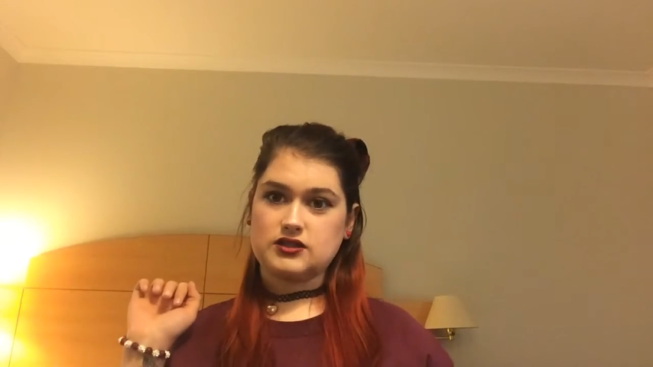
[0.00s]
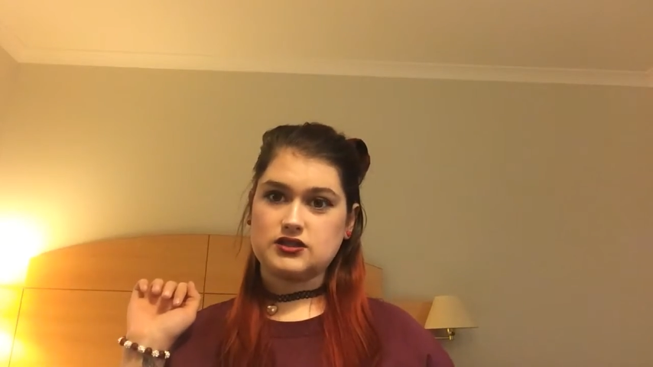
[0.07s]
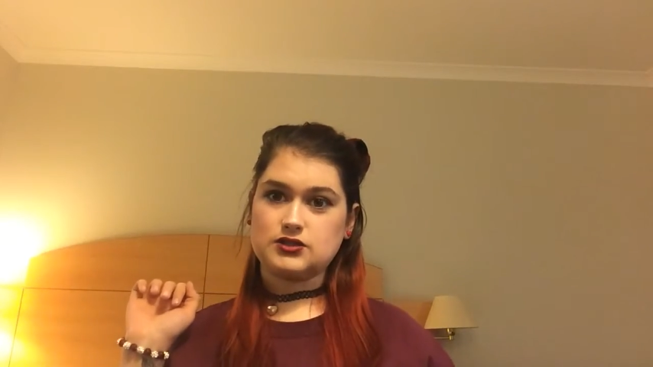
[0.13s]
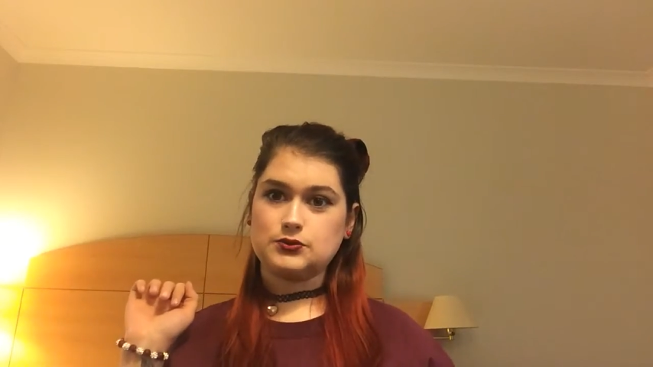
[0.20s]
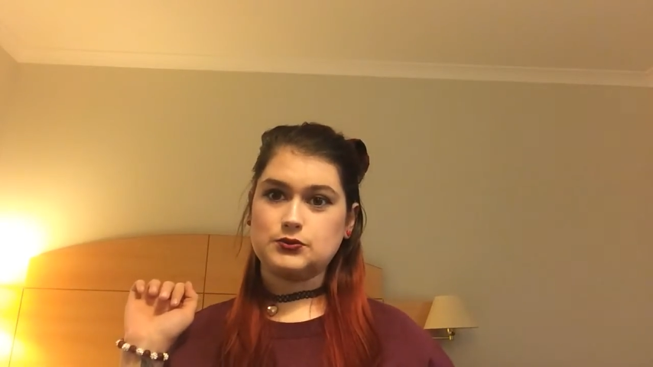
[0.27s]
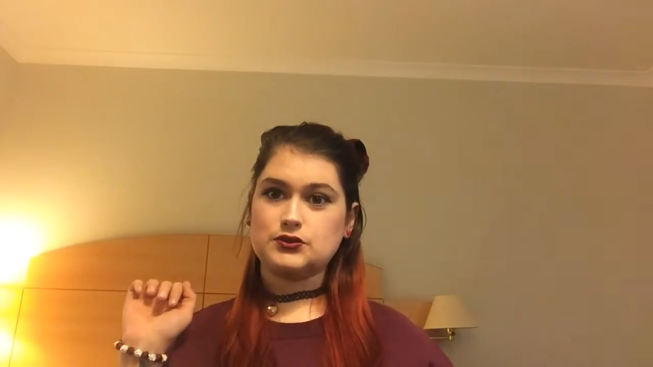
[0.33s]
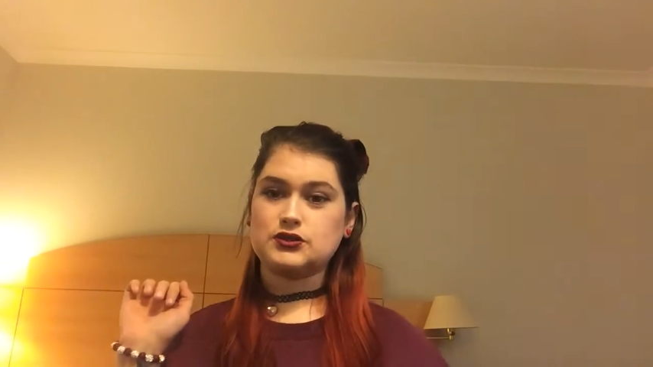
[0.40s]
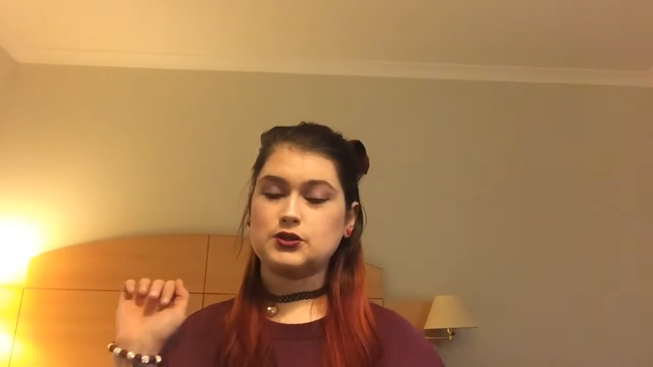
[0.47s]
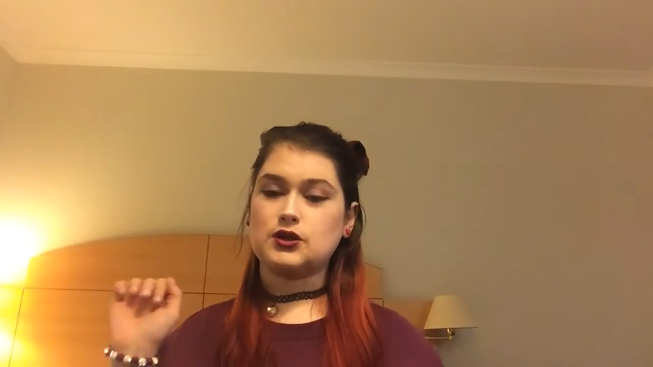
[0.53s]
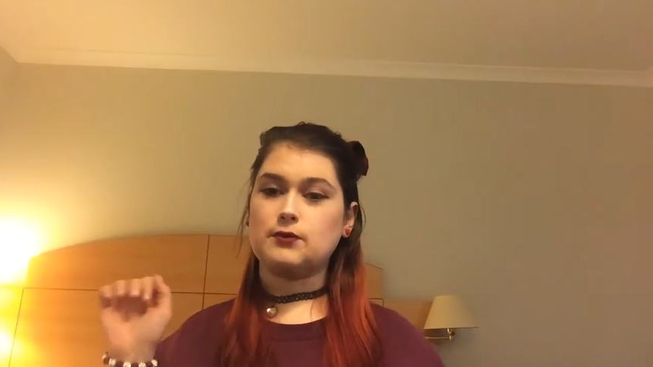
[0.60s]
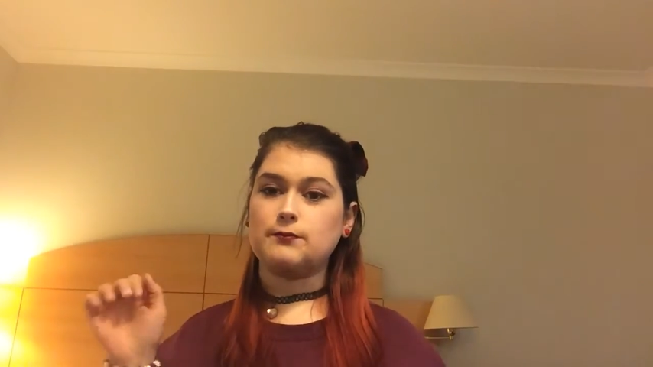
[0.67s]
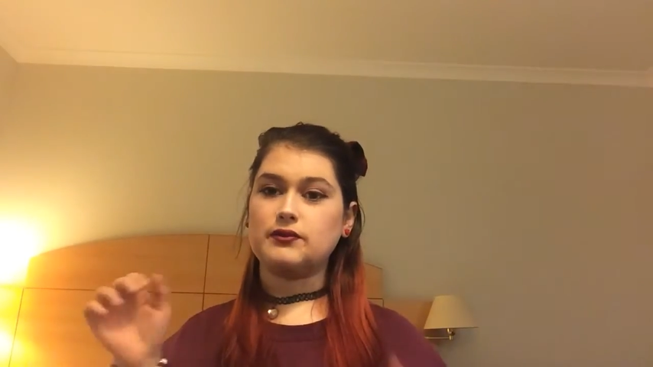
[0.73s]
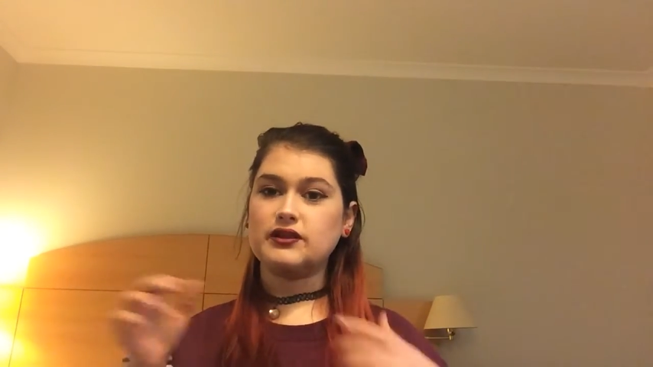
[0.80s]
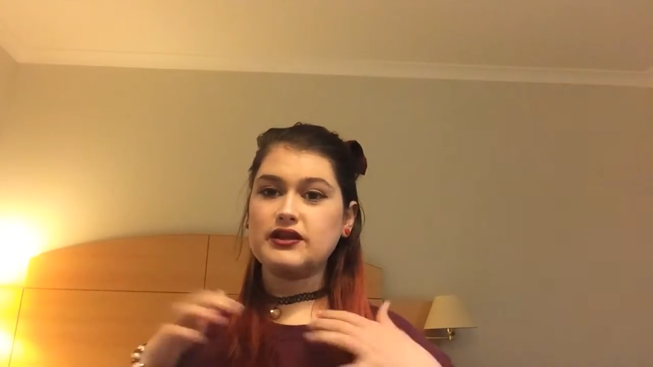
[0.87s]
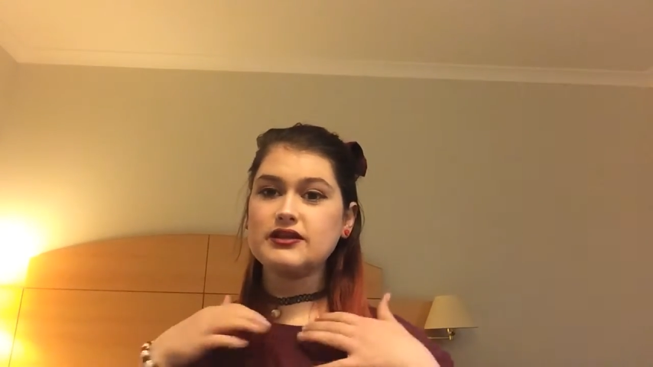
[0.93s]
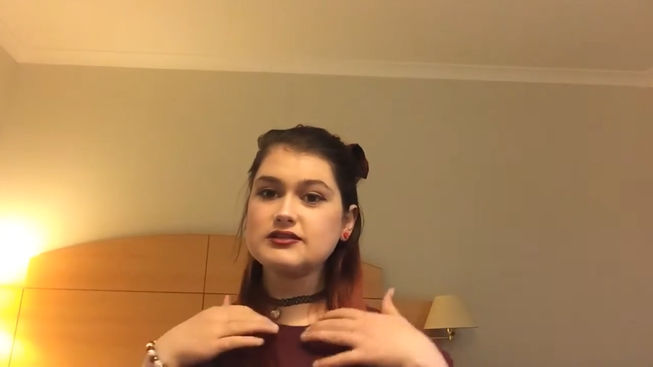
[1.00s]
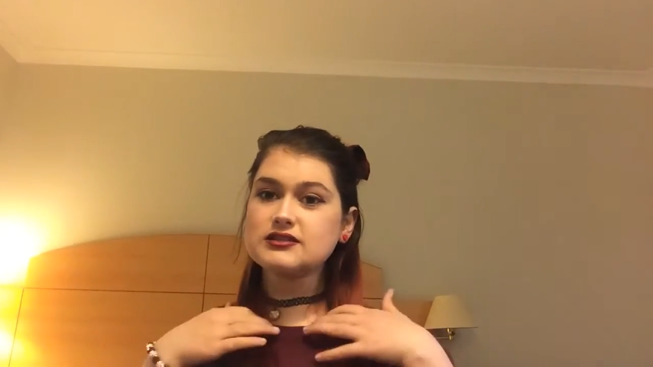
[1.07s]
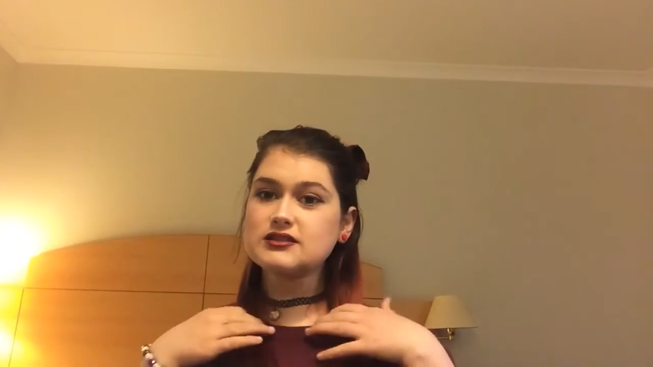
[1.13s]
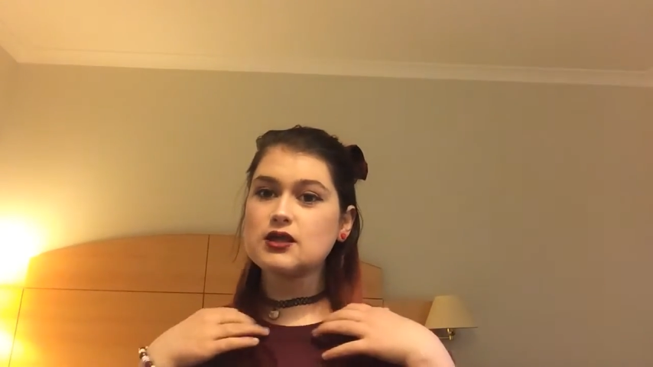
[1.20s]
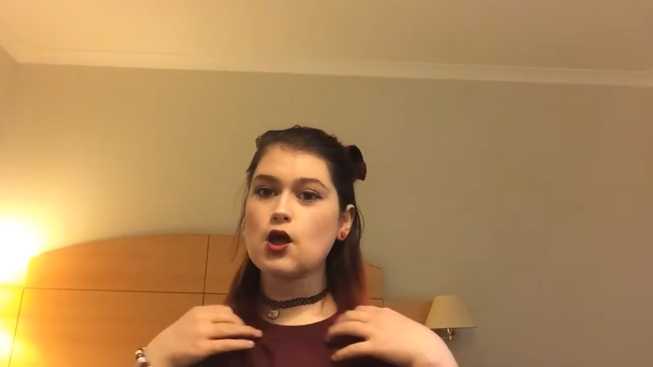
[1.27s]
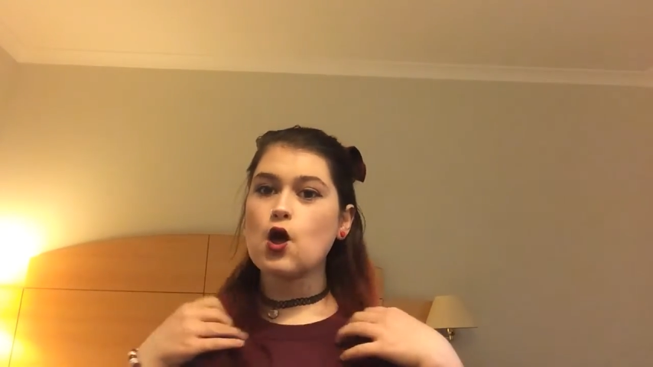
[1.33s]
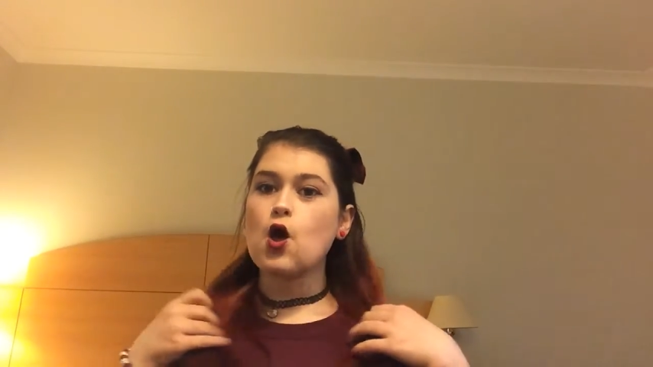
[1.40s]
so to
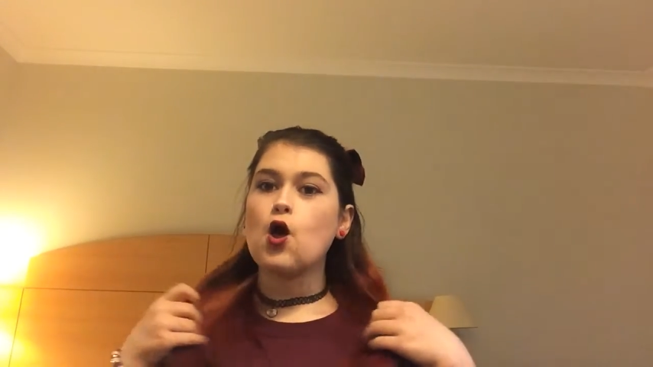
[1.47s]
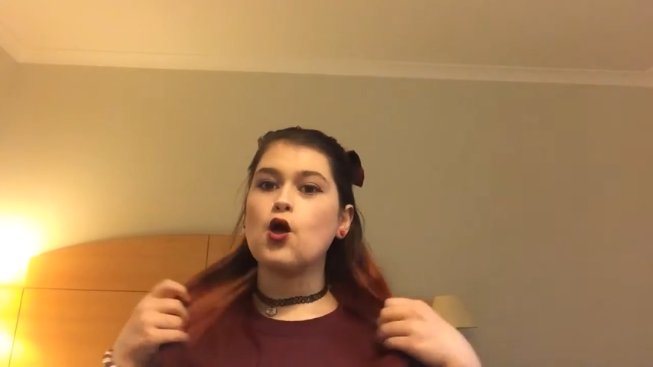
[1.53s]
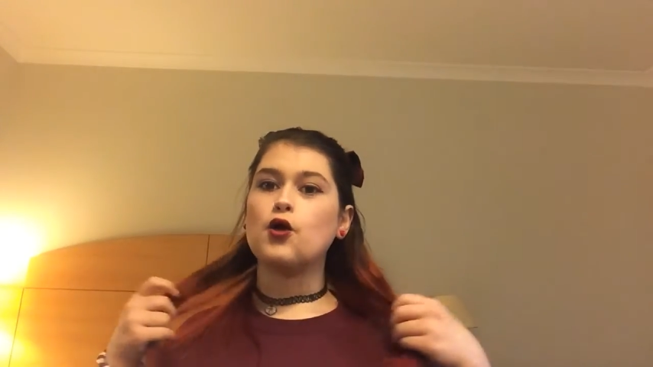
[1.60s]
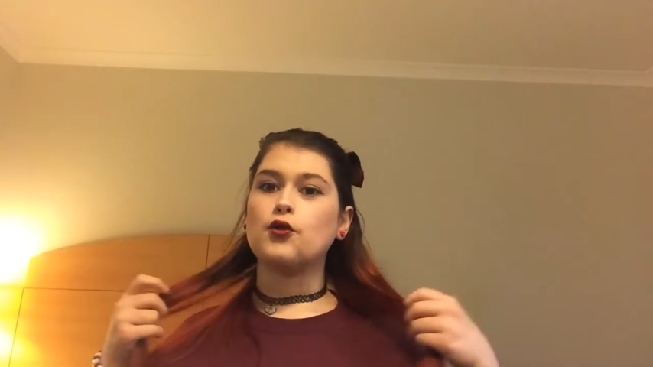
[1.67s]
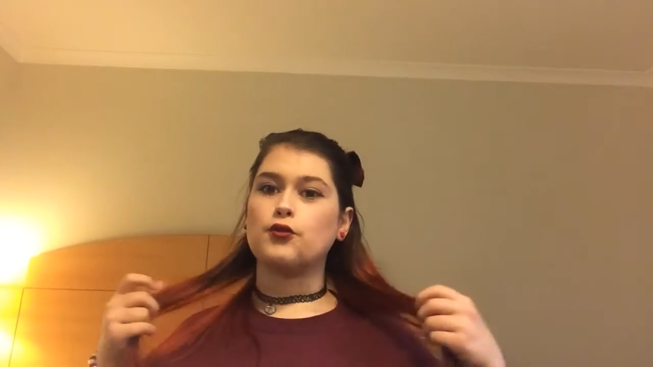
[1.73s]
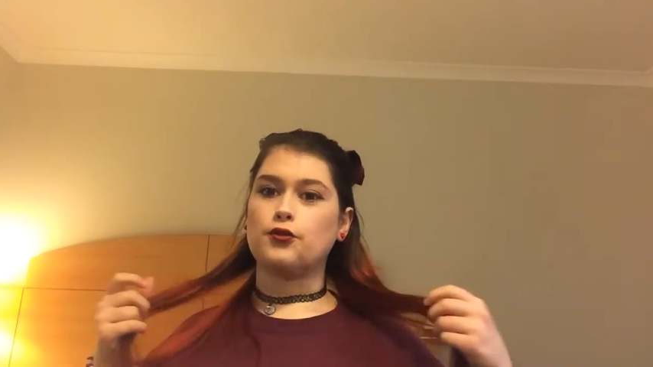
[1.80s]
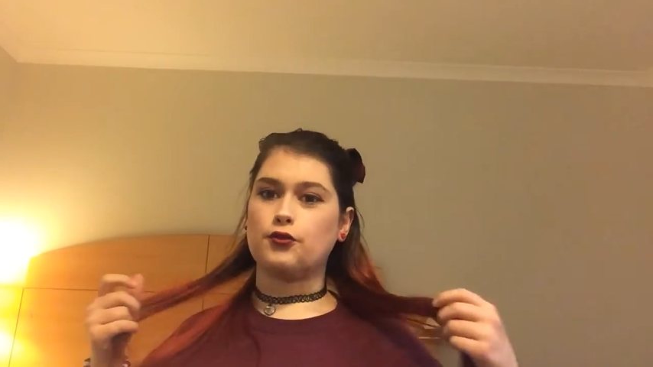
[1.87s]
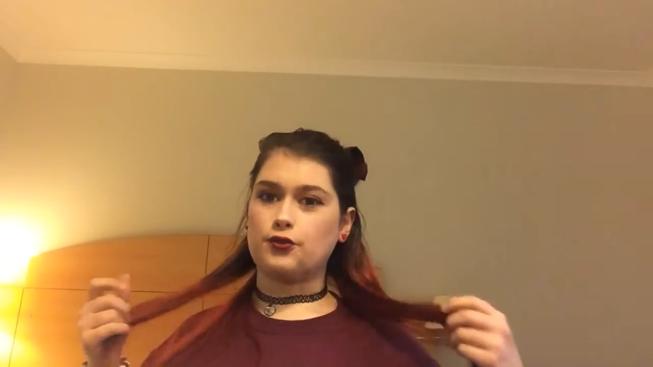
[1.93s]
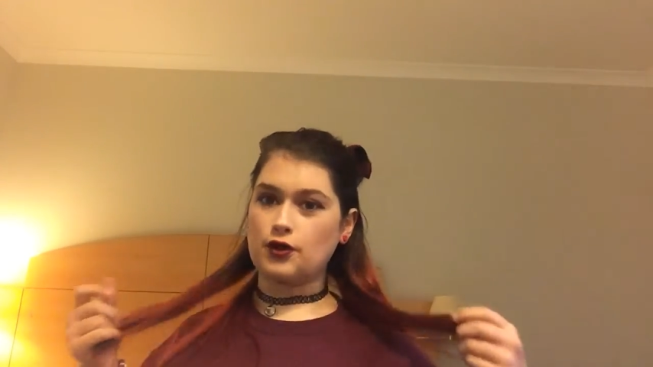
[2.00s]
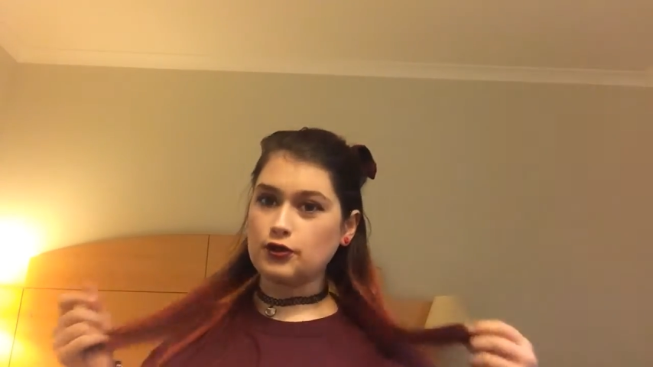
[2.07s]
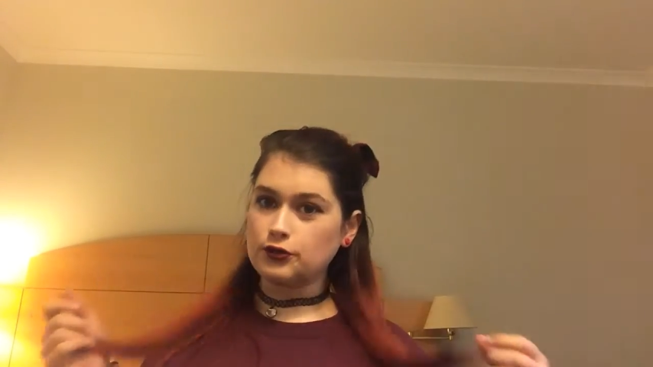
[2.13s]
complete the